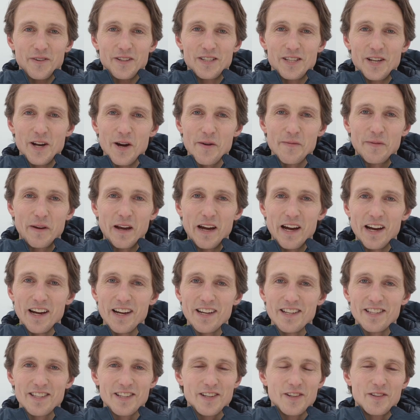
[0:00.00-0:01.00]
What's up
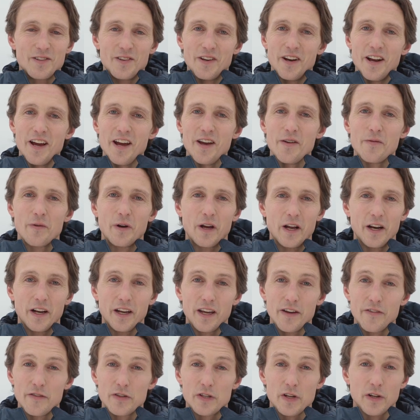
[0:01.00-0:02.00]
guys? Today we're gonna
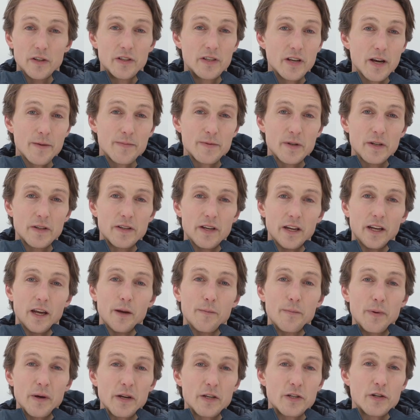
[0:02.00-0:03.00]
give you some tips on
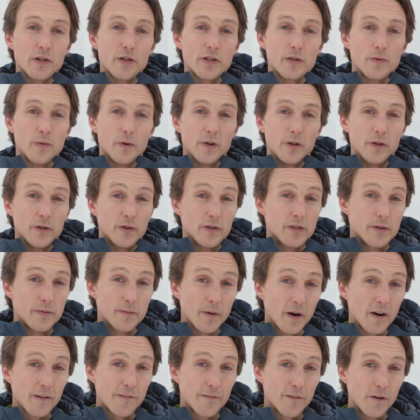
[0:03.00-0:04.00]
taking pictures with your
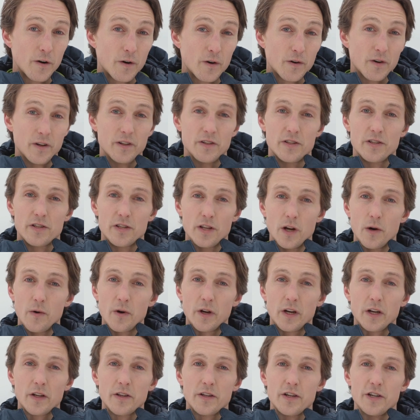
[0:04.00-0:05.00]
smartphone in
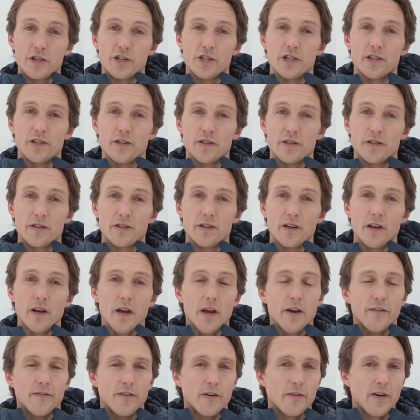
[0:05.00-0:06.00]
snowy conditions.
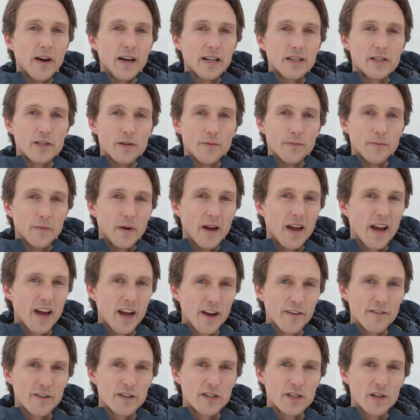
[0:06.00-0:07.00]
We've had some
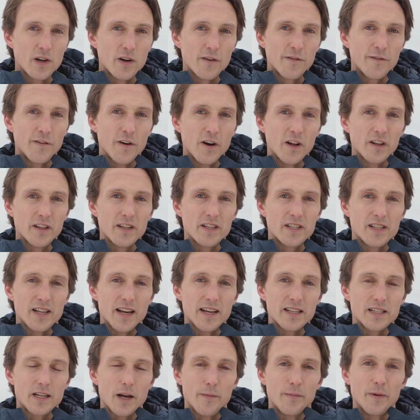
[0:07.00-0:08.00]
heavy snowfall these
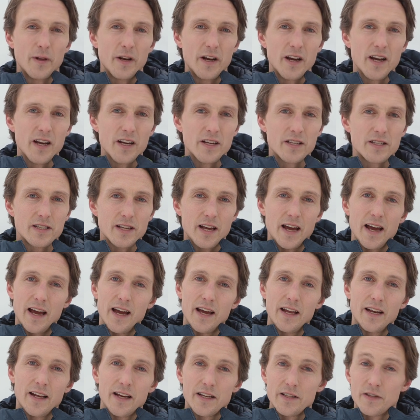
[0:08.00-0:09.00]
last couple of days,
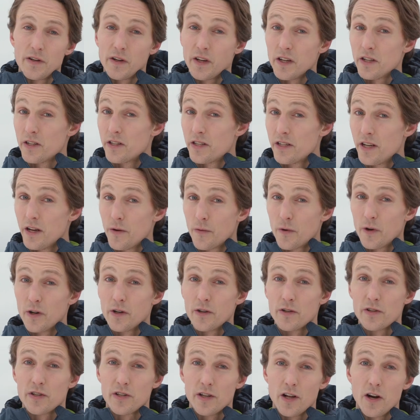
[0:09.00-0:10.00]
and as you can see we're
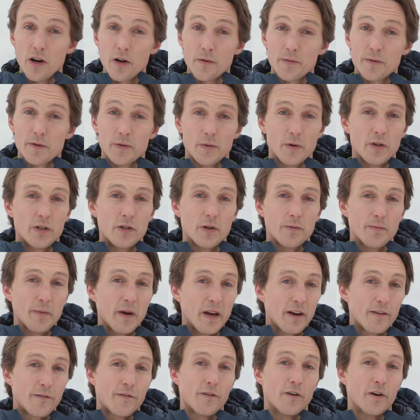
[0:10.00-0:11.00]
in the slopes, which would
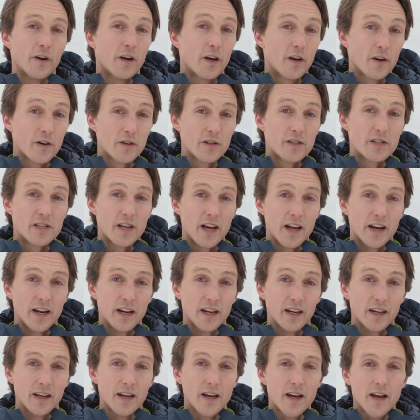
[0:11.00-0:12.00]
make for a good
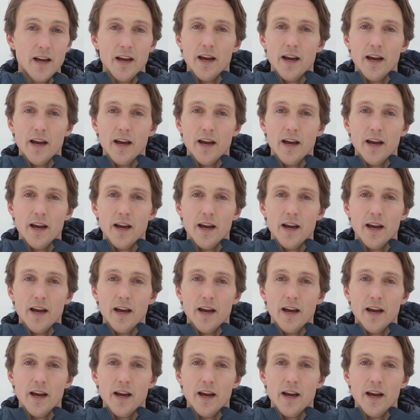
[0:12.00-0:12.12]
setting.